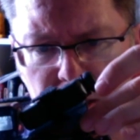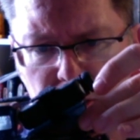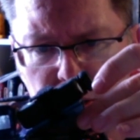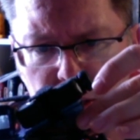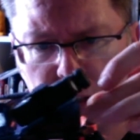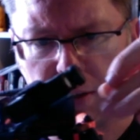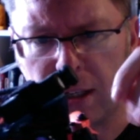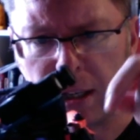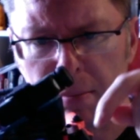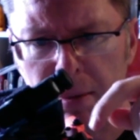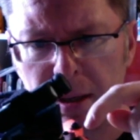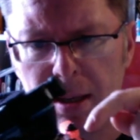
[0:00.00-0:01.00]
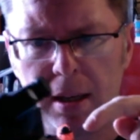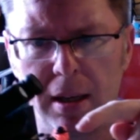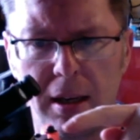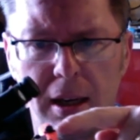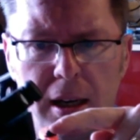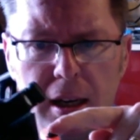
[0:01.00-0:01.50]
it should soak it up.
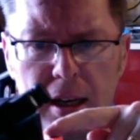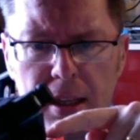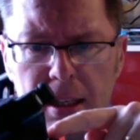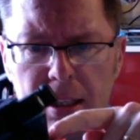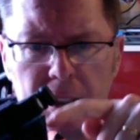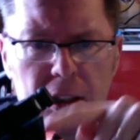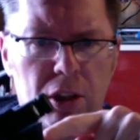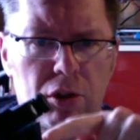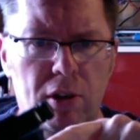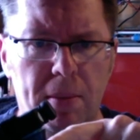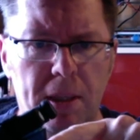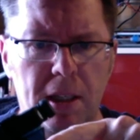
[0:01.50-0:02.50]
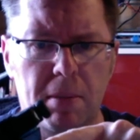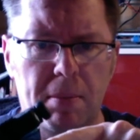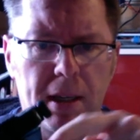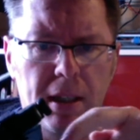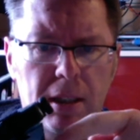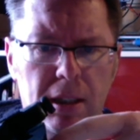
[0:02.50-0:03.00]
And then it's strapped into
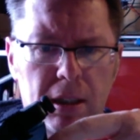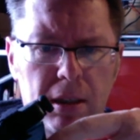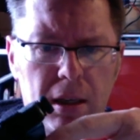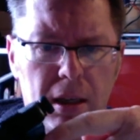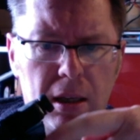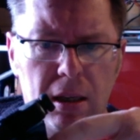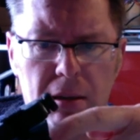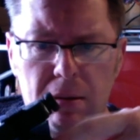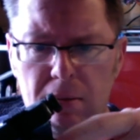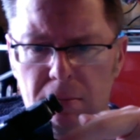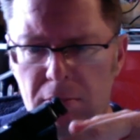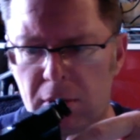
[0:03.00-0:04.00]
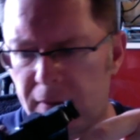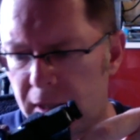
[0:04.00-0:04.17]
place with